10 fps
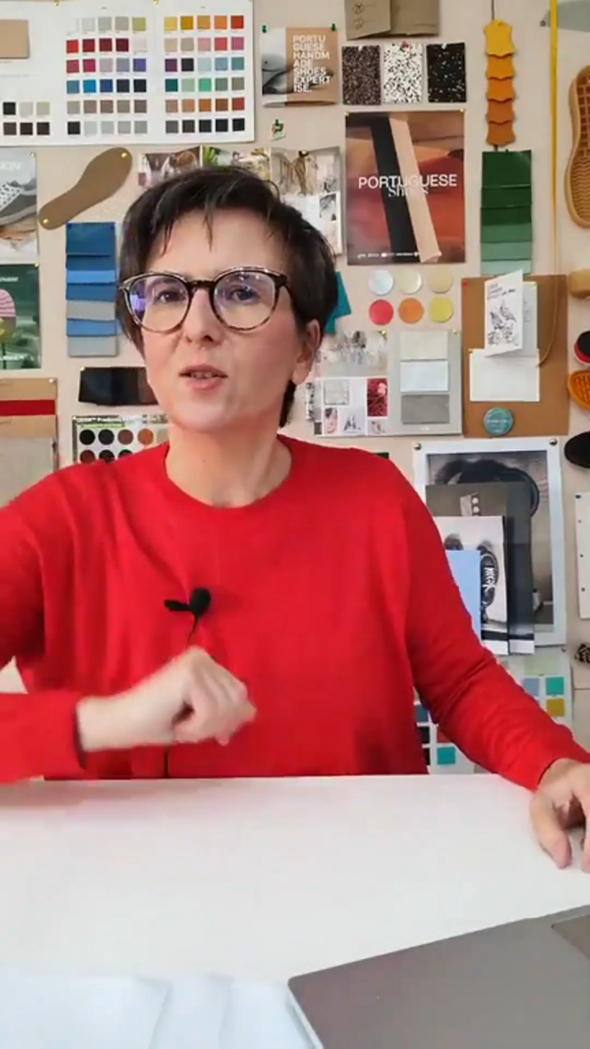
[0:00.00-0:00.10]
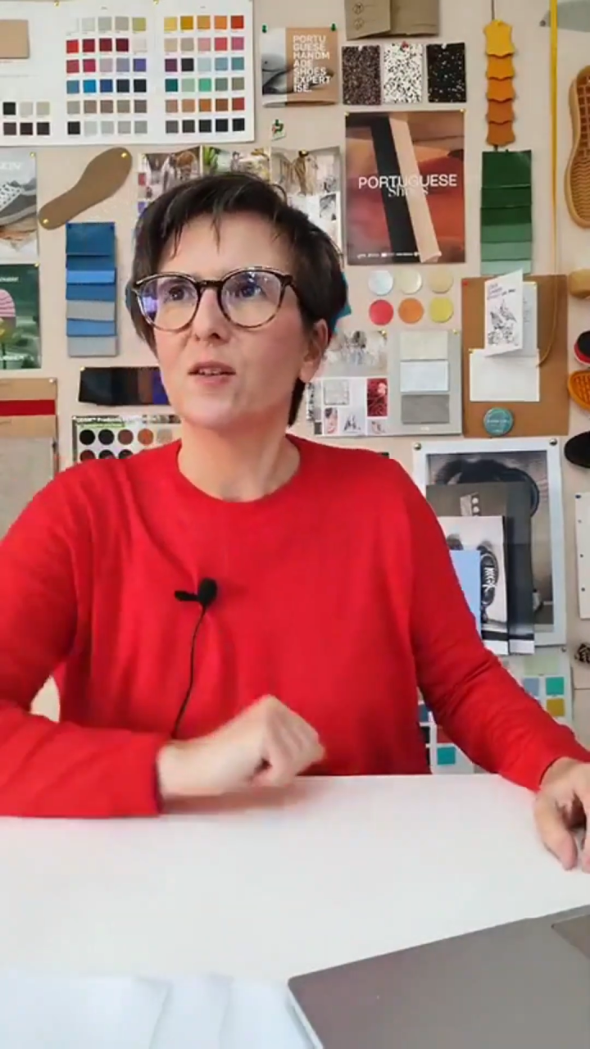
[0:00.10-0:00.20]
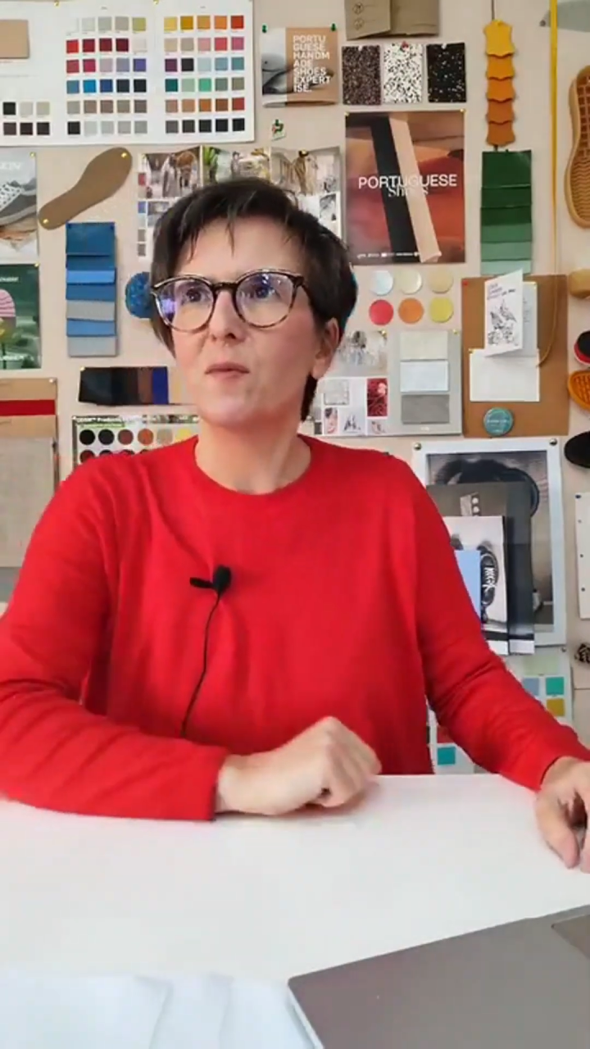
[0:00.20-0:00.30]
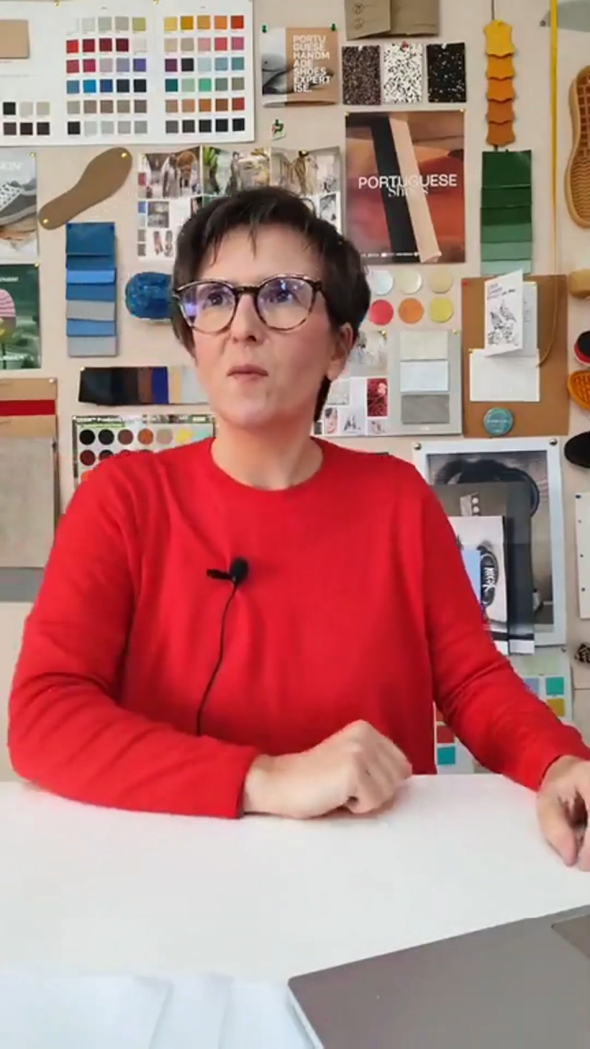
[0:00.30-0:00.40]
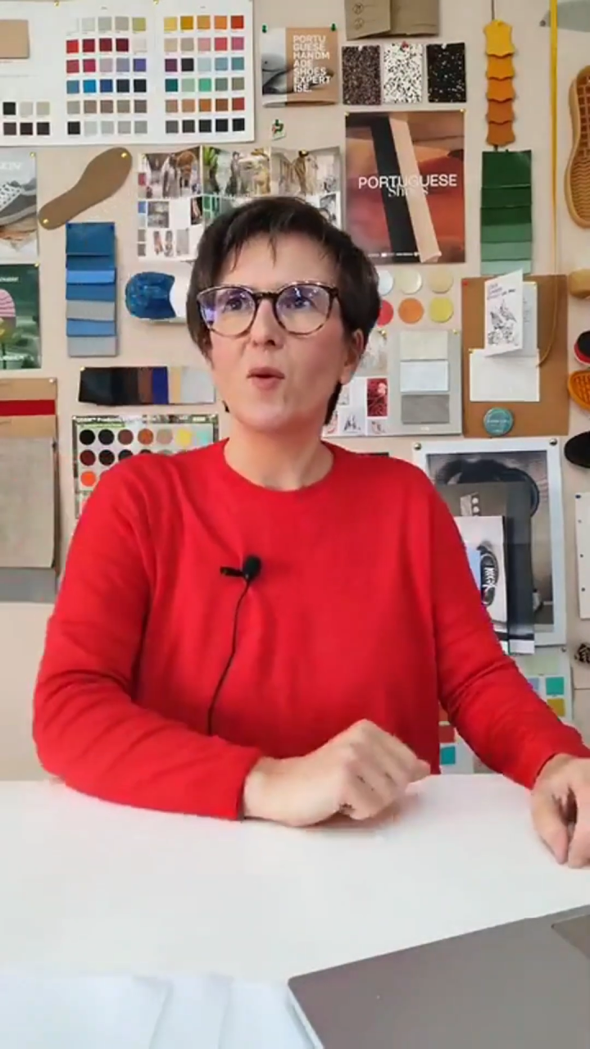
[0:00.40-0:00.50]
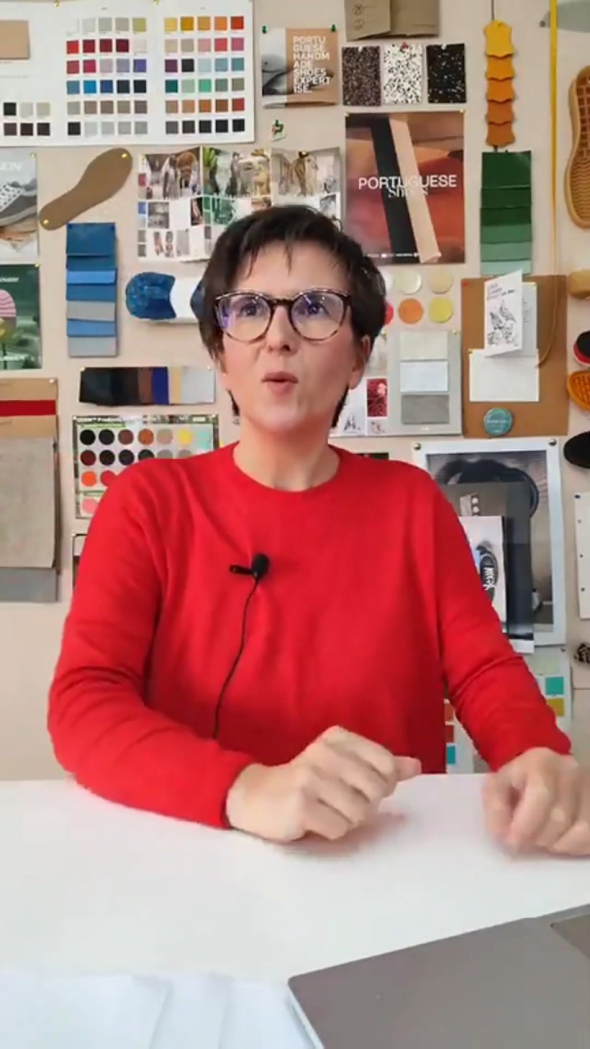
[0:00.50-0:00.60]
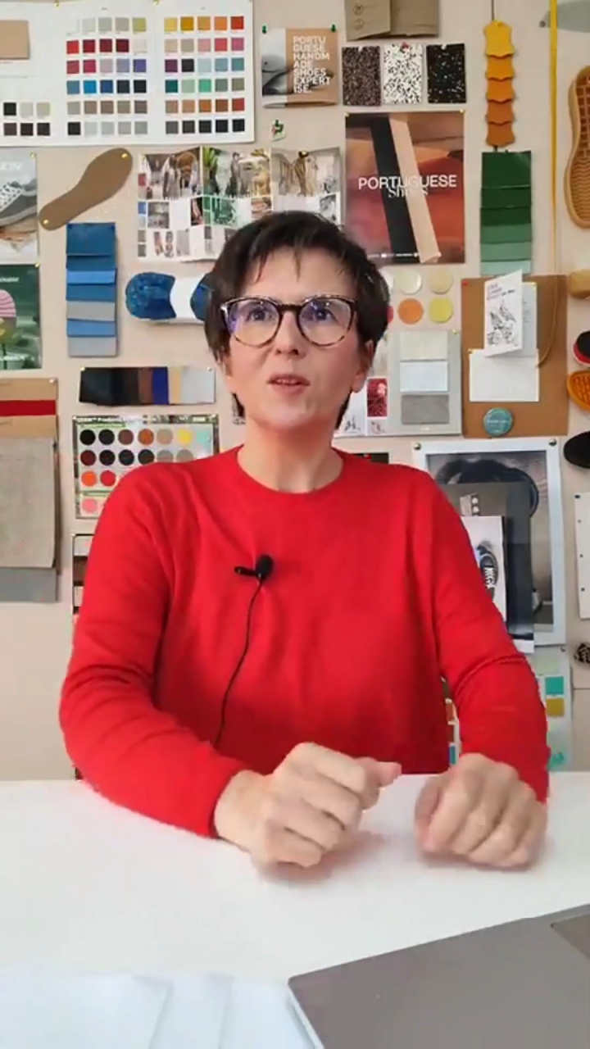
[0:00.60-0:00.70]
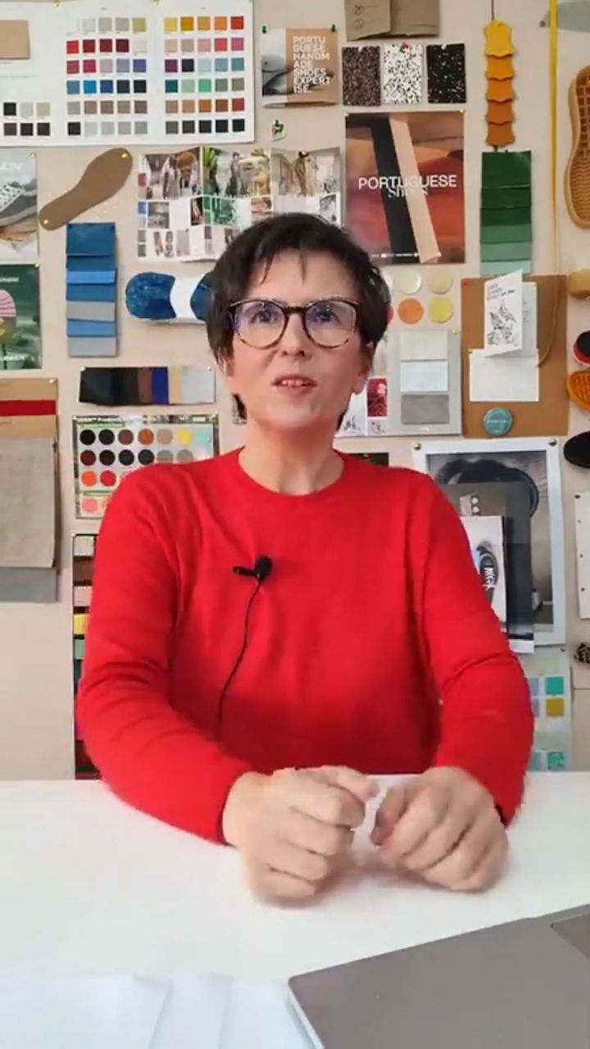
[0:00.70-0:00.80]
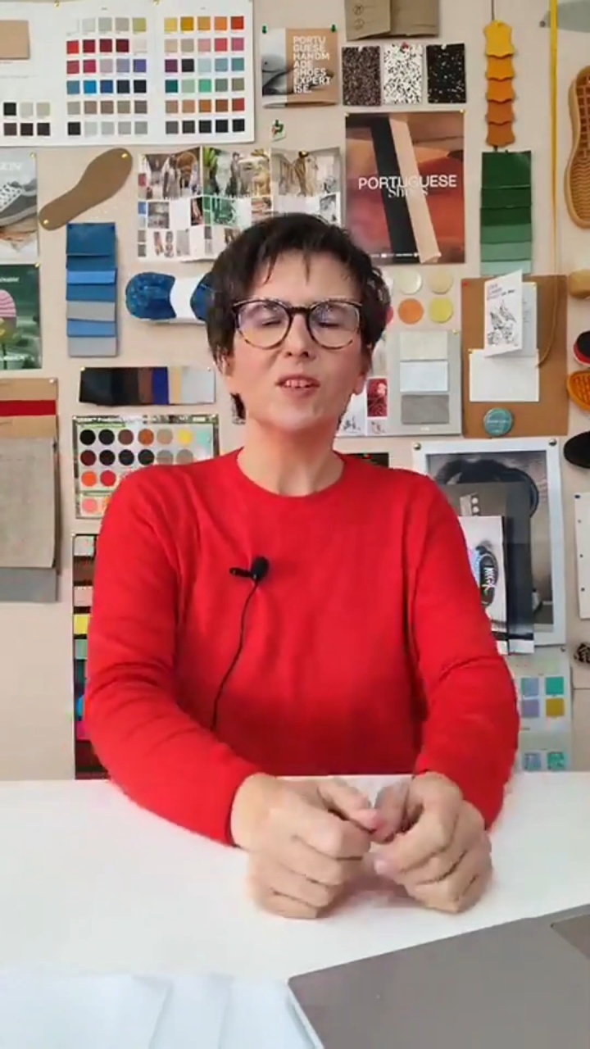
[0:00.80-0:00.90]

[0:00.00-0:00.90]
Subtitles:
to give me more water.